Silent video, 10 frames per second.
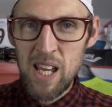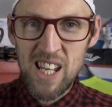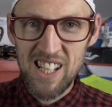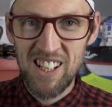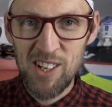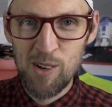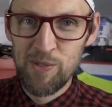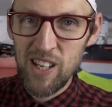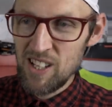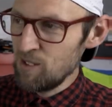B
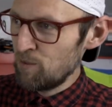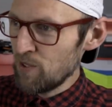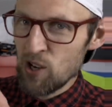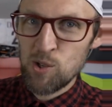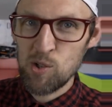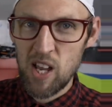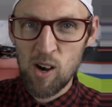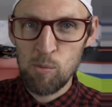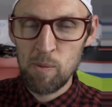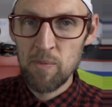of the first
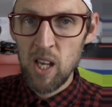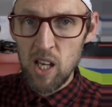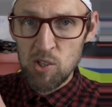album.